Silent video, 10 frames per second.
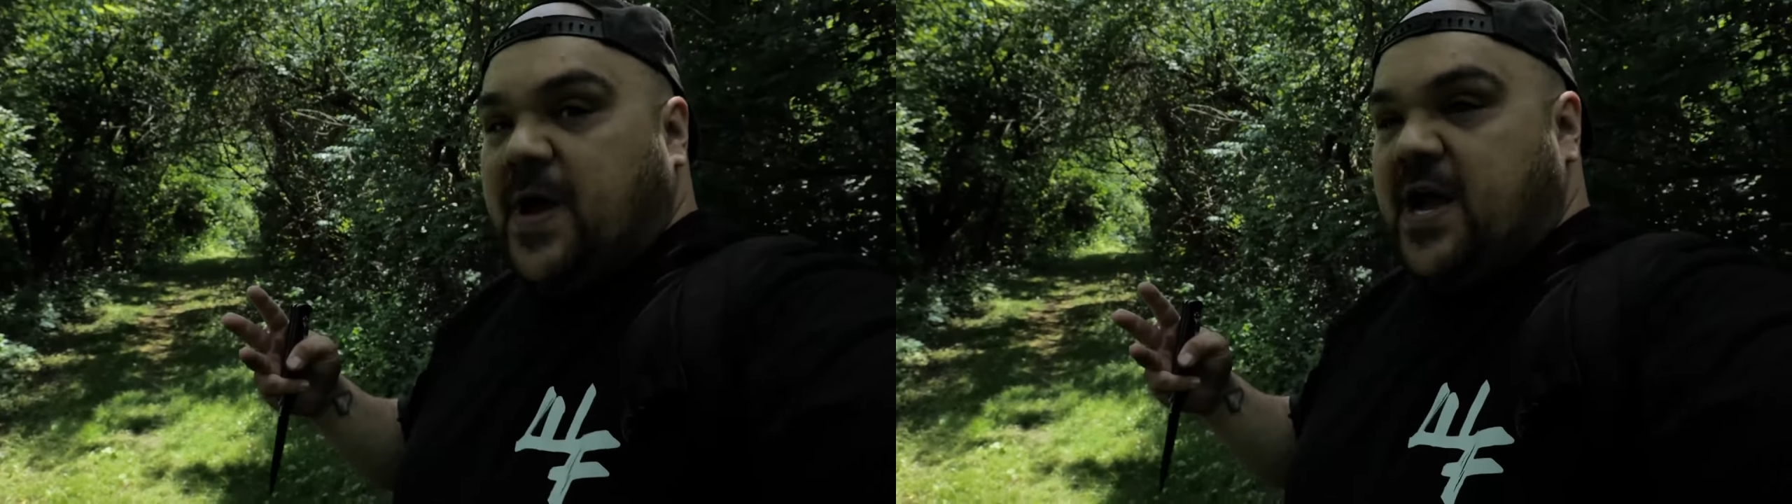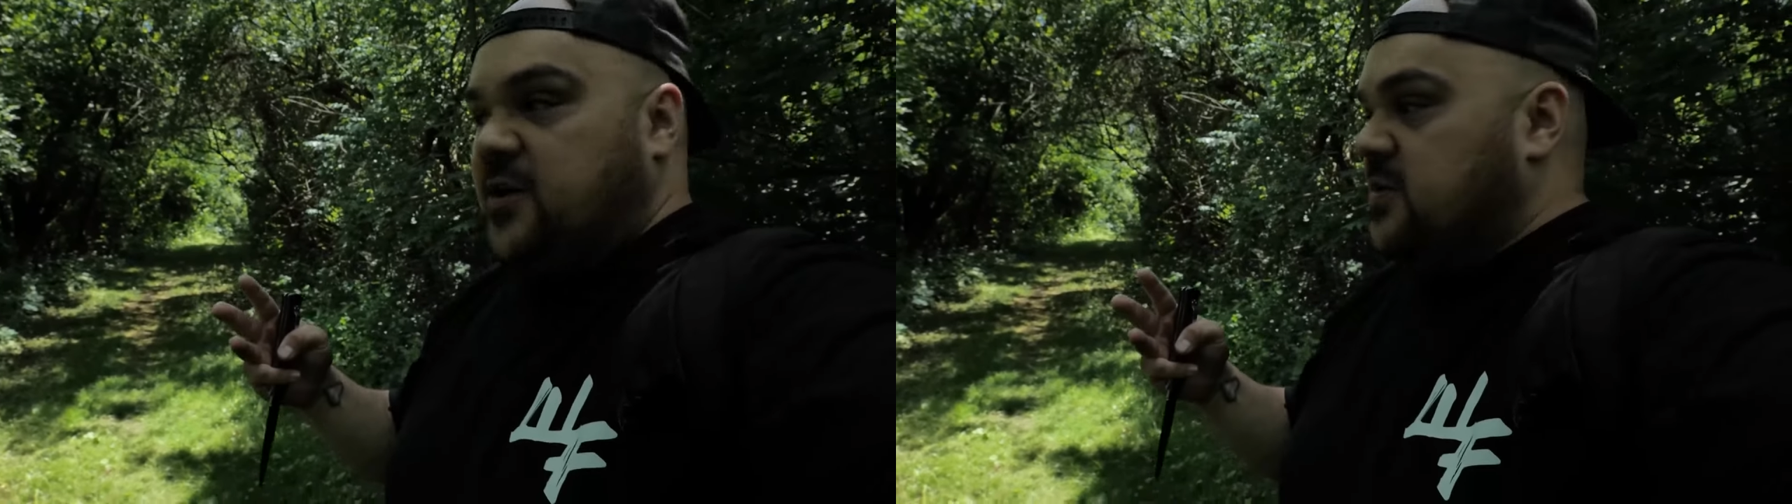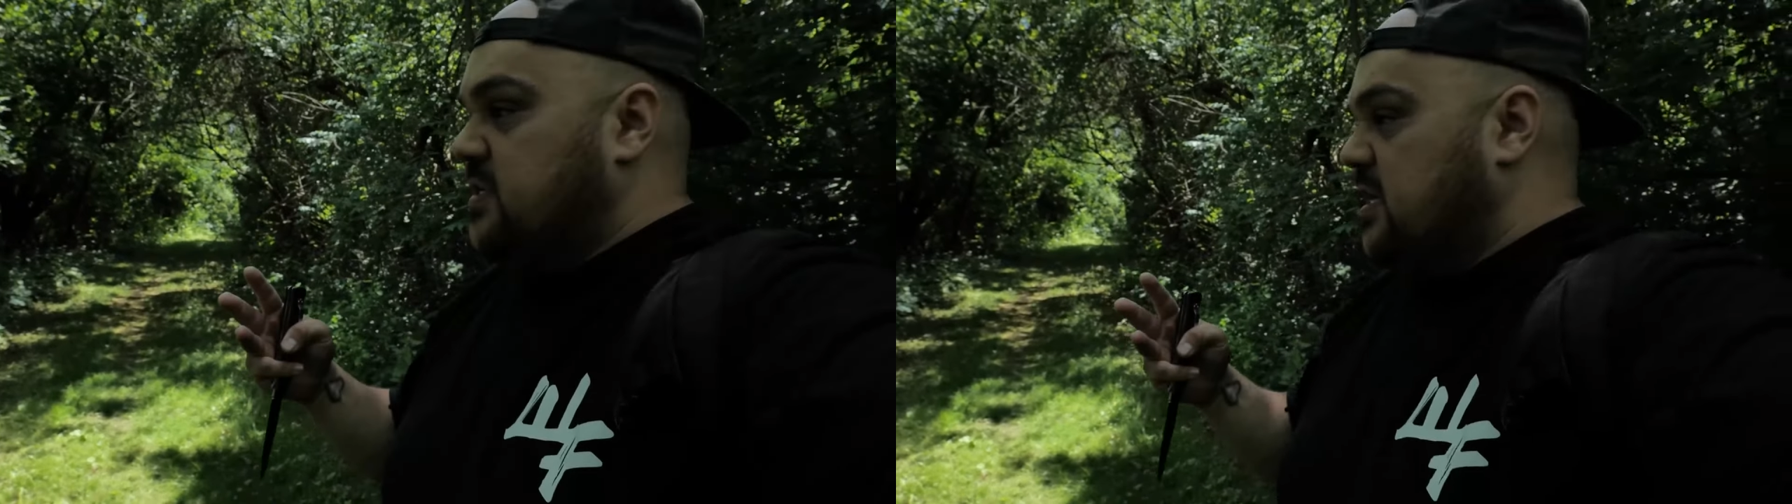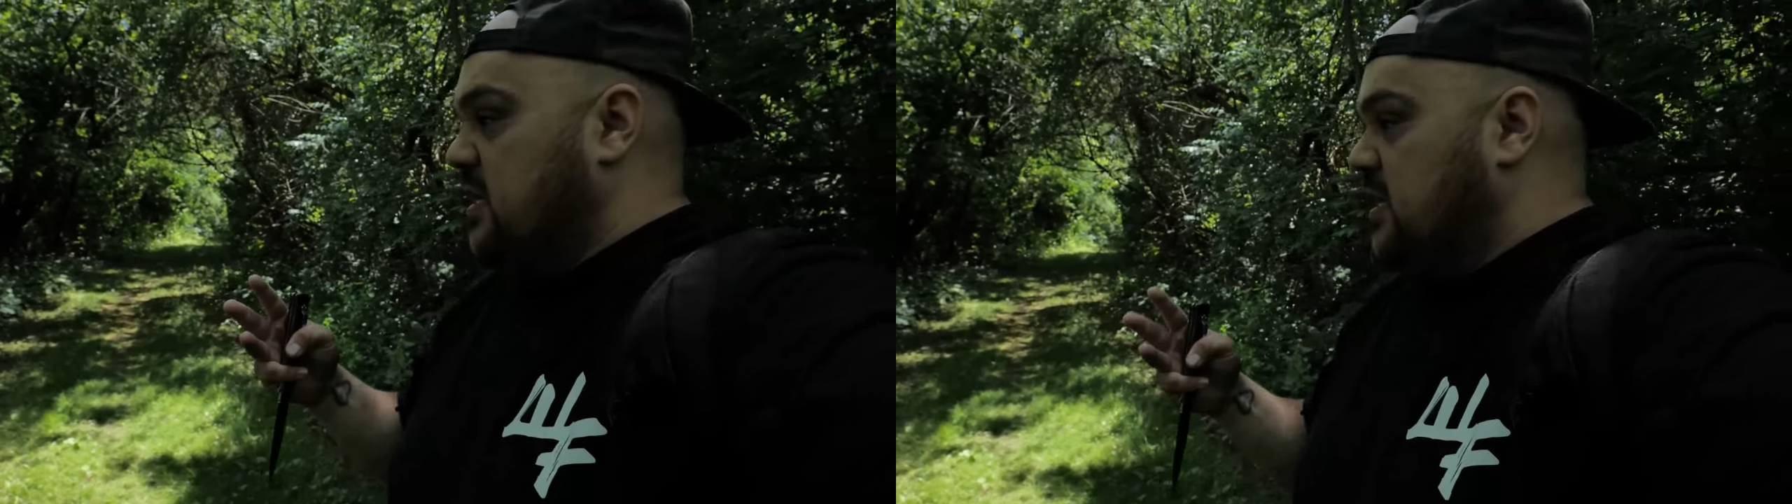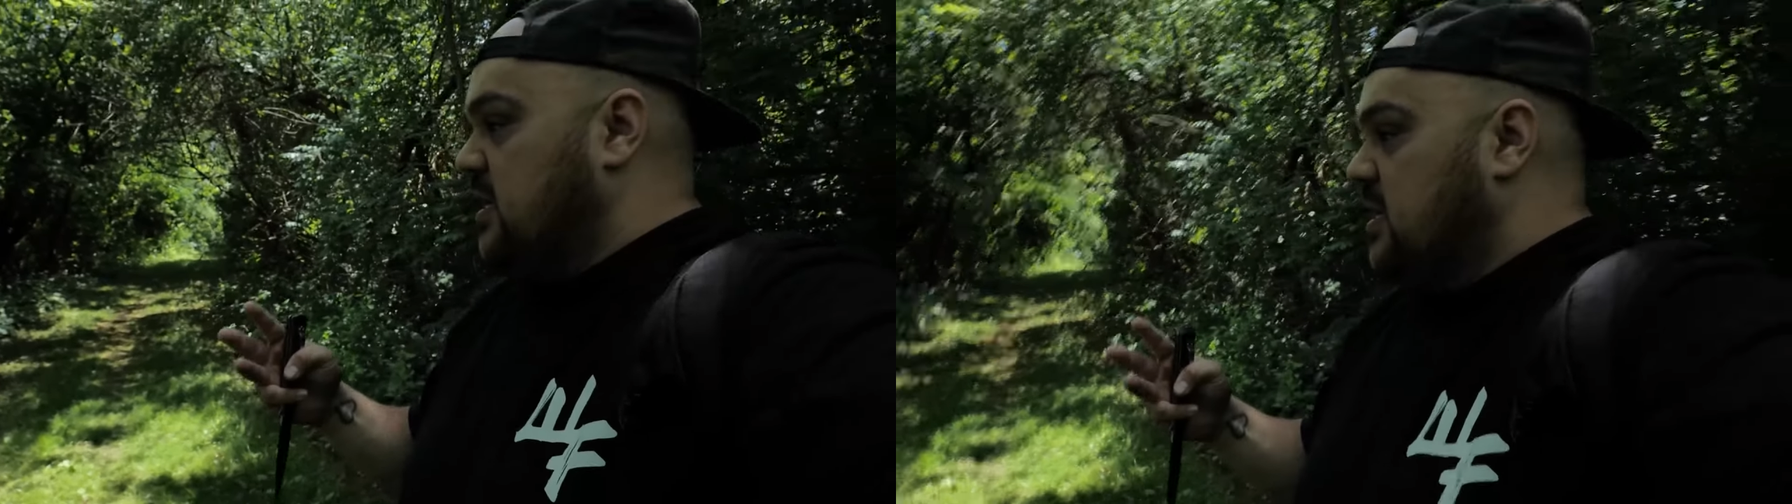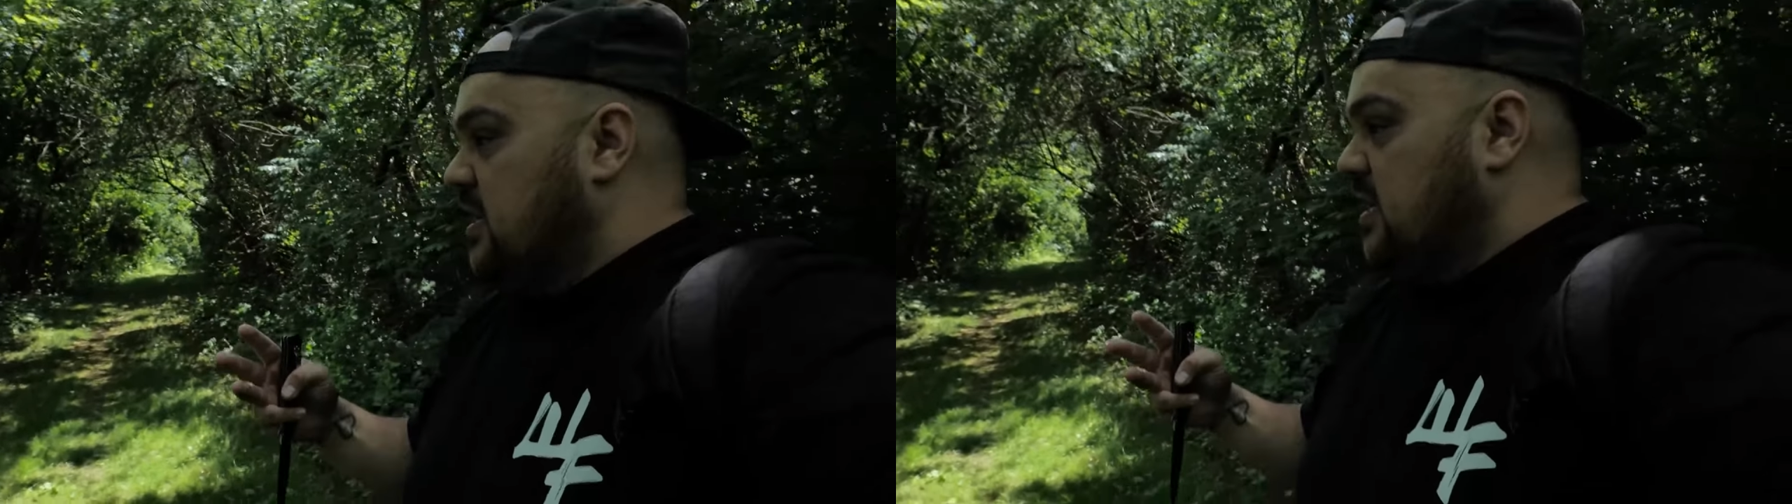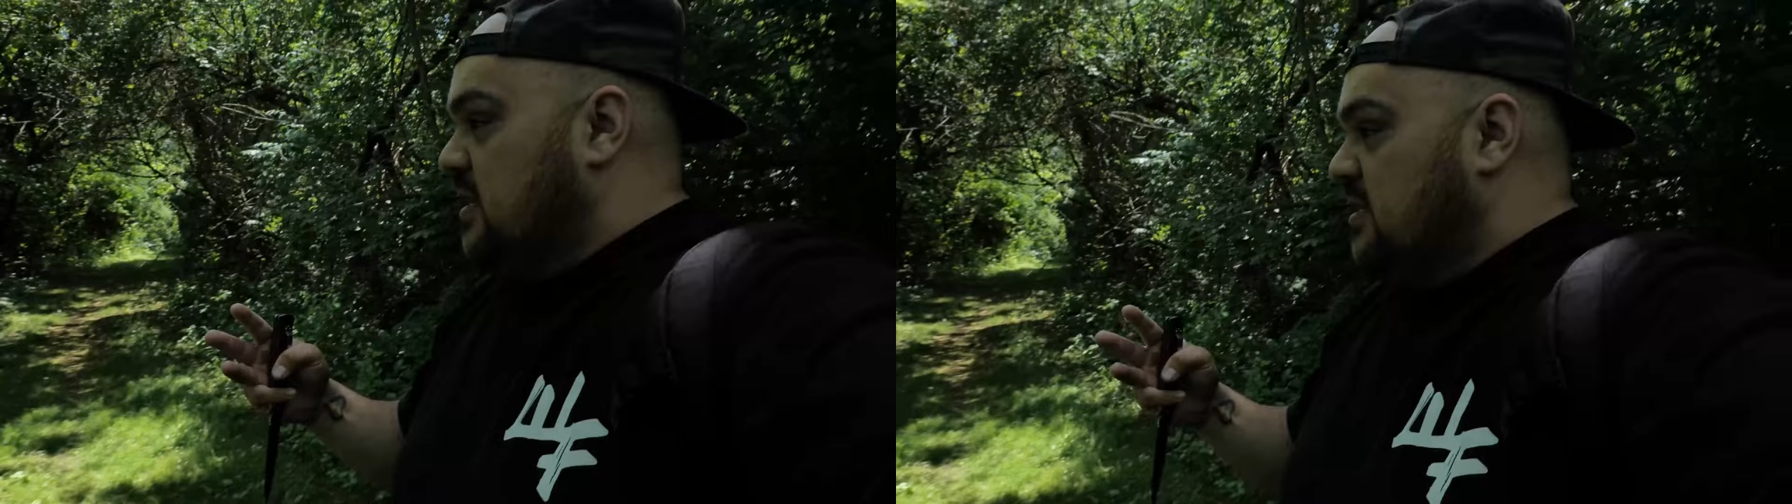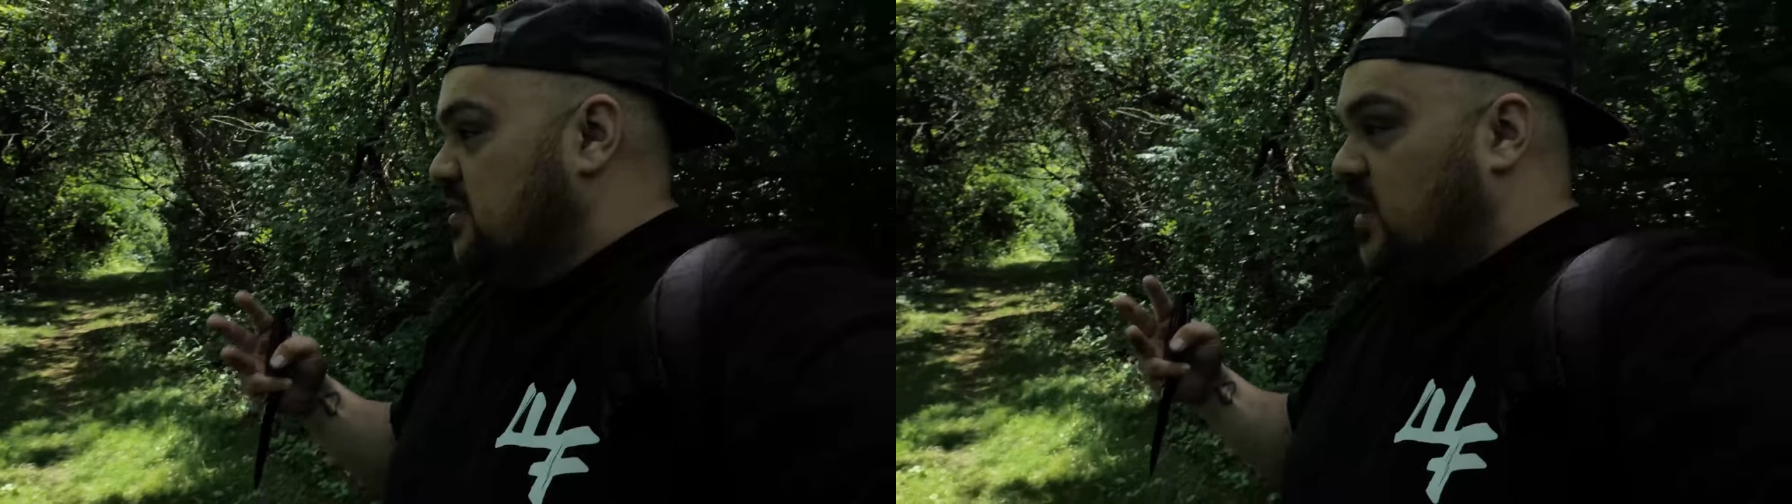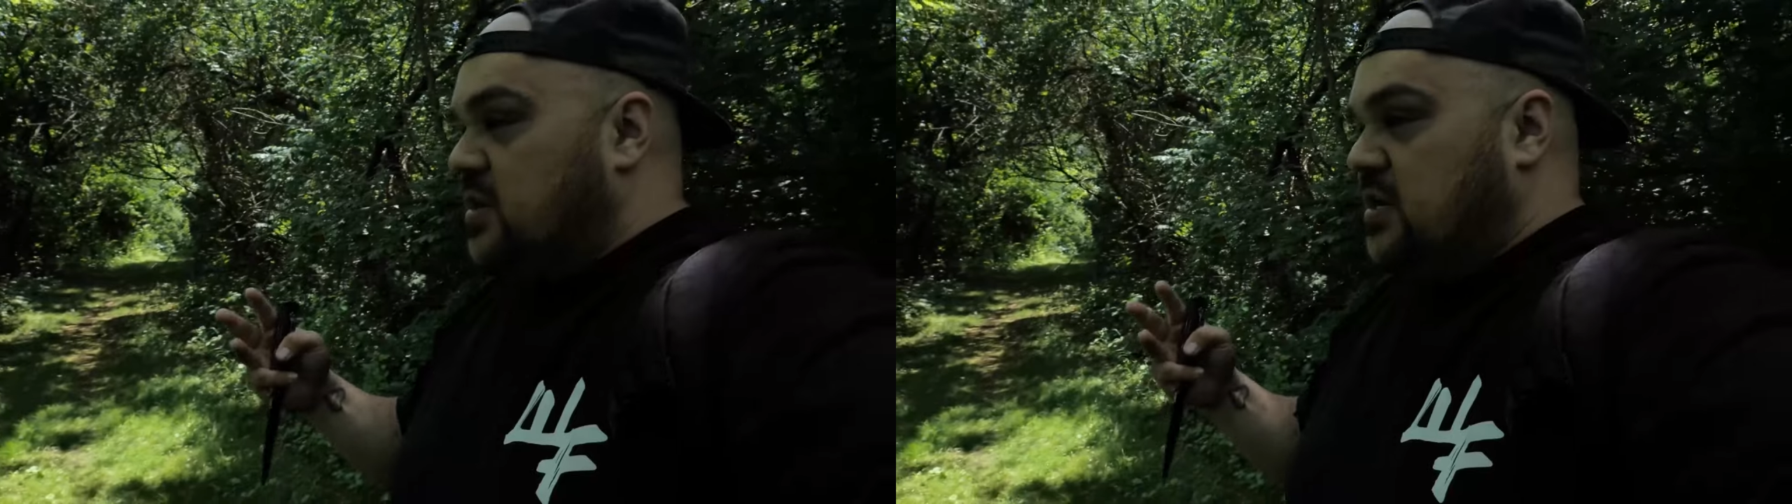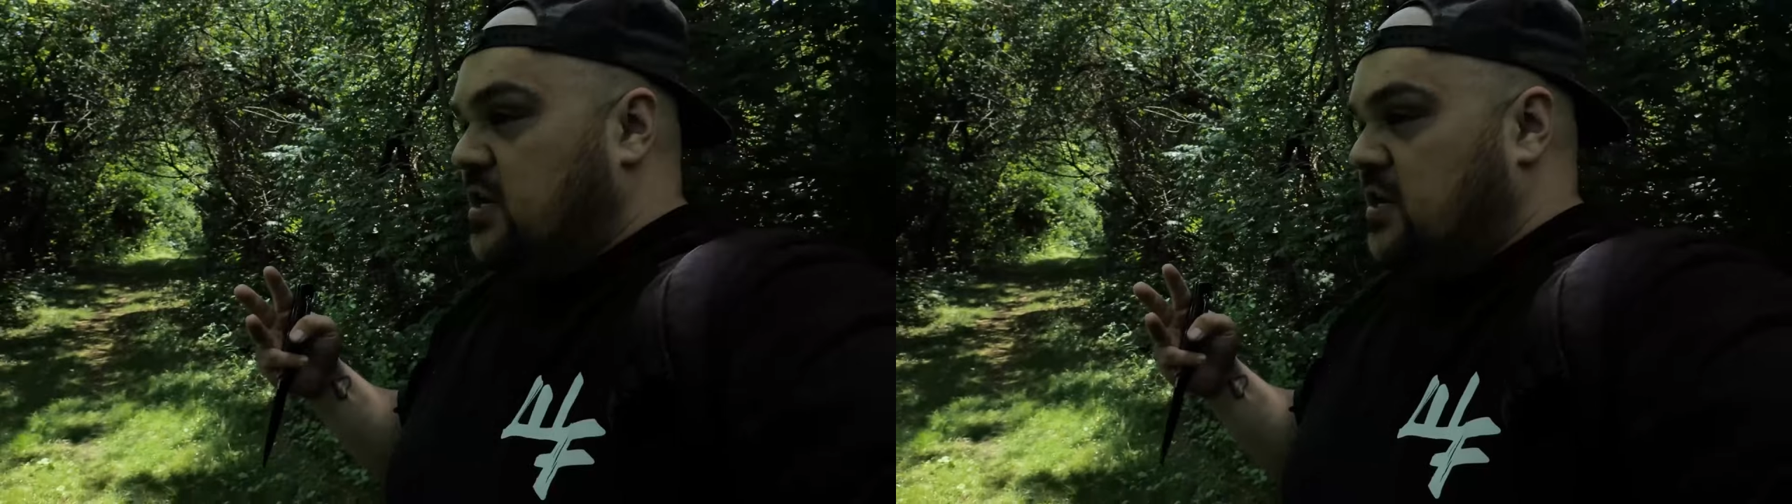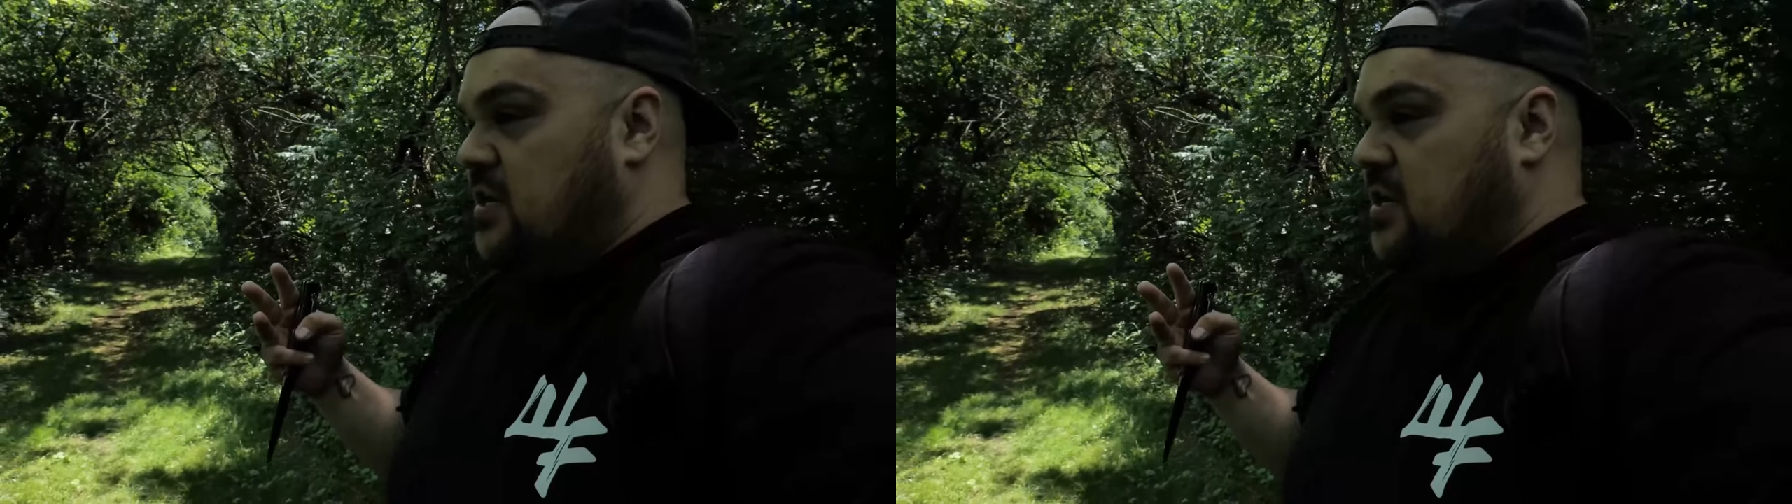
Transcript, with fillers: my house. So they,